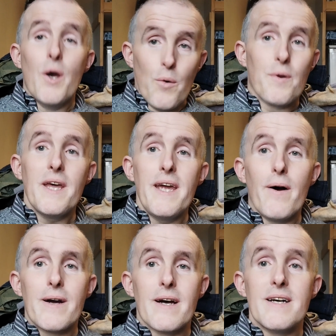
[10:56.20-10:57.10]
Well, there you
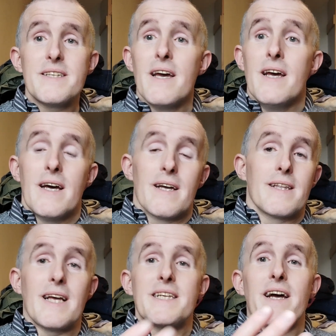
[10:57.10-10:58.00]
are, guys.
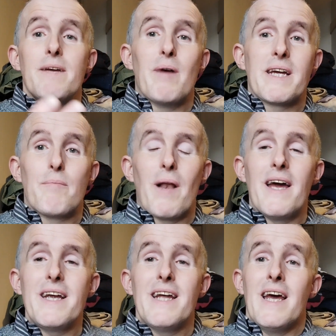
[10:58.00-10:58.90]
That's how you make a
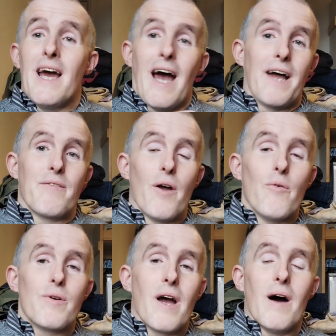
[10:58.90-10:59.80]
plane out of an
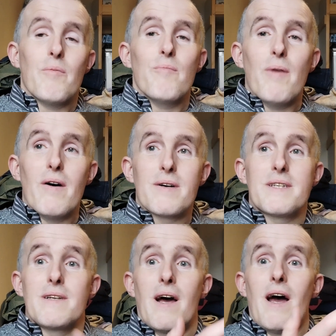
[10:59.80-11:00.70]
old cardboard box,